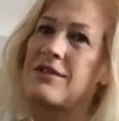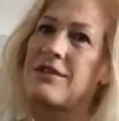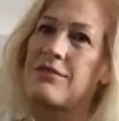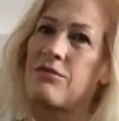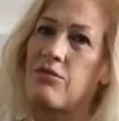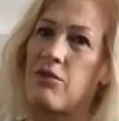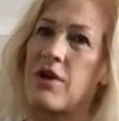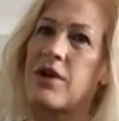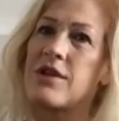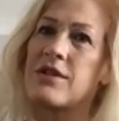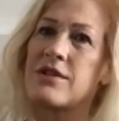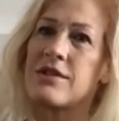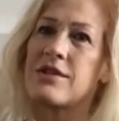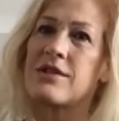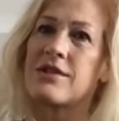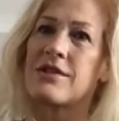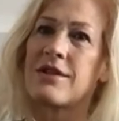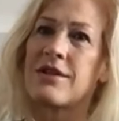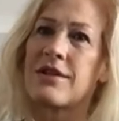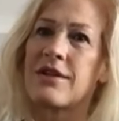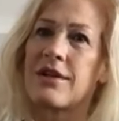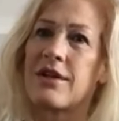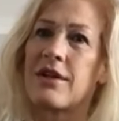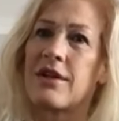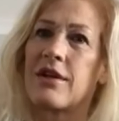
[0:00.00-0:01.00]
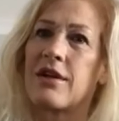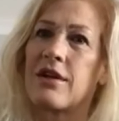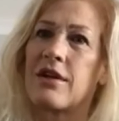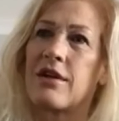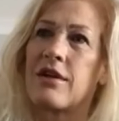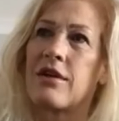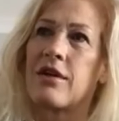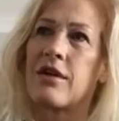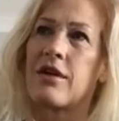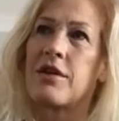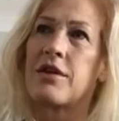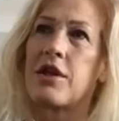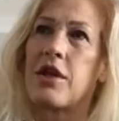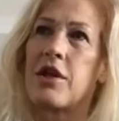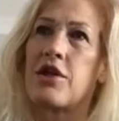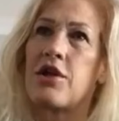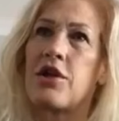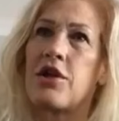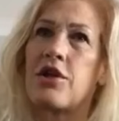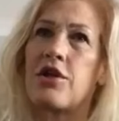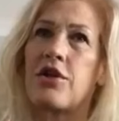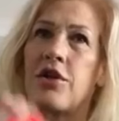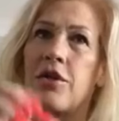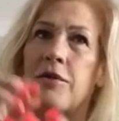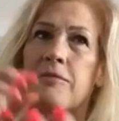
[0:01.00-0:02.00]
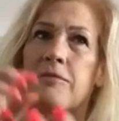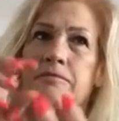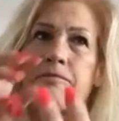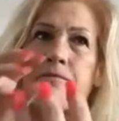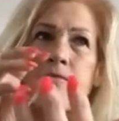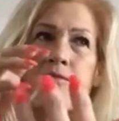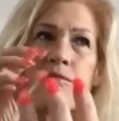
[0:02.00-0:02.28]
was the